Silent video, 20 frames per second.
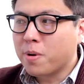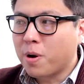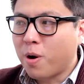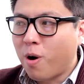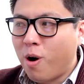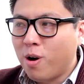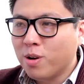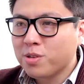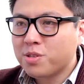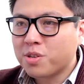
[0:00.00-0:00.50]
But
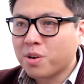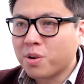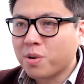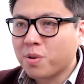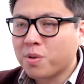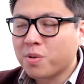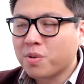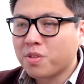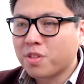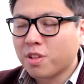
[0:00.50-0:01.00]

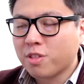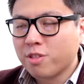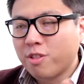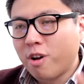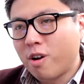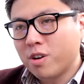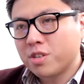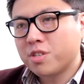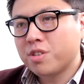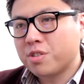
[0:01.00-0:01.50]
also, the
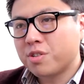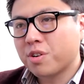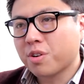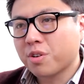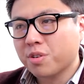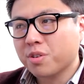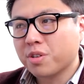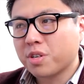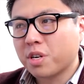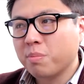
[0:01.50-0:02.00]
largest
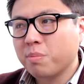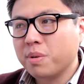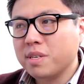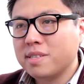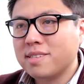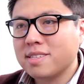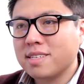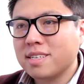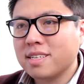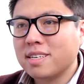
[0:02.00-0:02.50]
circle can be
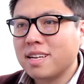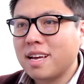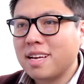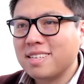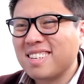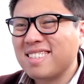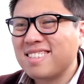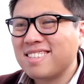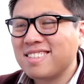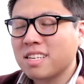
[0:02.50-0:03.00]
seen
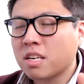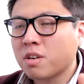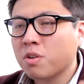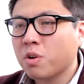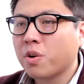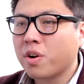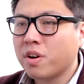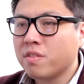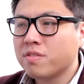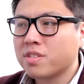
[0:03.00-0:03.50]
as a single
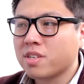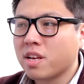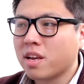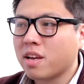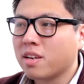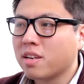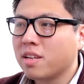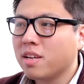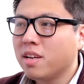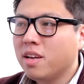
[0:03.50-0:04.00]
grain of
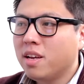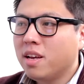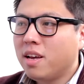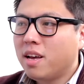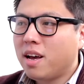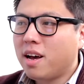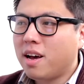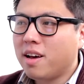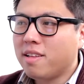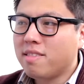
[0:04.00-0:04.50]
sand
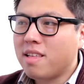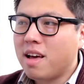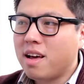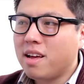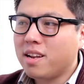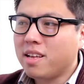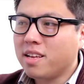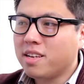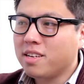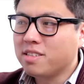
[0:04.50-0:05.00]

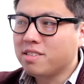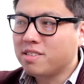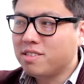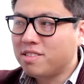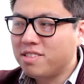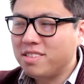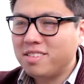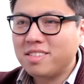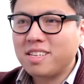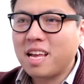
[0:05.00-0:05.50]
that is
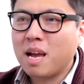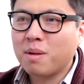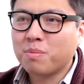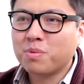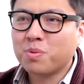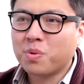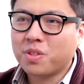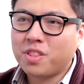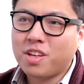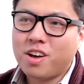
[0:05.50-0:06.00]

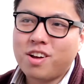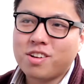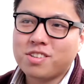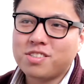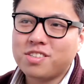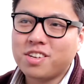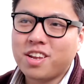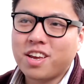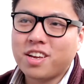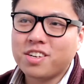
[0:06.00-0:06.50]
stamped with the
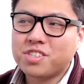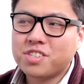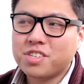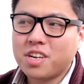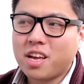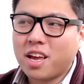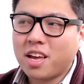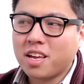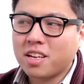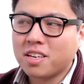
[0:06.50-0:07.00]
Holliston H.
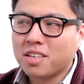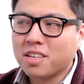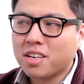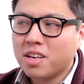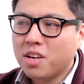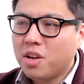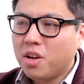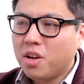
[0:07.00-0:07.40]
And